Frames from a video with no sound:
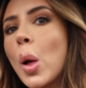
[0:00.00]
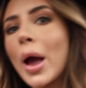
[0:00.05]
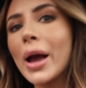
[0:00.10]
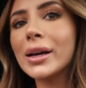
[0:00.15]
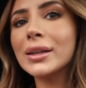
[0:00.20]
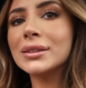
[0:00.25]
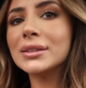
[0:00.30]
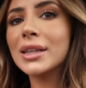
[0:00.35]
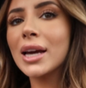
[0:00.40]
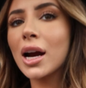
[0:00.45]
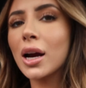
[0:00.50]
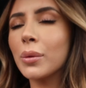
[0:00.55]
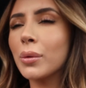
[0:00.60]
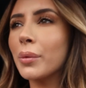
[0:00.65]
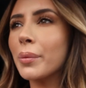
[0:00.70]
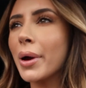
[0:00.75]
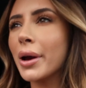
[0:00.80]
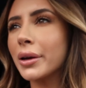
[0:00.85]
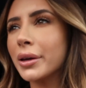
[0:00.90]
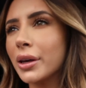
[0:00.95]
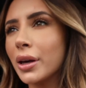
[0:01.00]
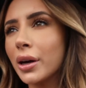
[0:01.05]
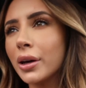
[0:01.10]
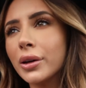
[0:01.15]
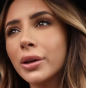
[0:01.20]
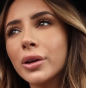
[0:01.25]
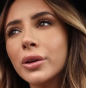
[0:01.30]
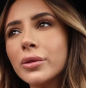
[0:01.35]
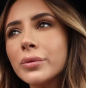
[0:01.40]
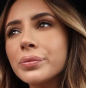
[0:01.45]
iced caramel
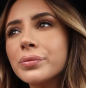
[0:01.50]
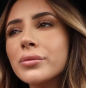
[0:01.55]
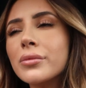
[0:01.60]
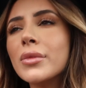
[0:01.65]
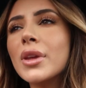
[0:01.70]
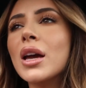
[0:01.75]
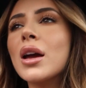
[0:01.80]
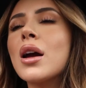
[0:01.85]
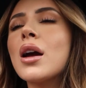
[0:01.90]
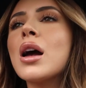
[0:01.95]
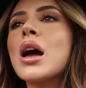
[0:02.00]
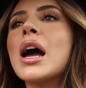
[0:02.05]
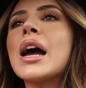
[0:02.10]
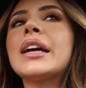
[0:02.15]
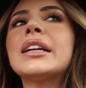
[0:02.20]
macchiato.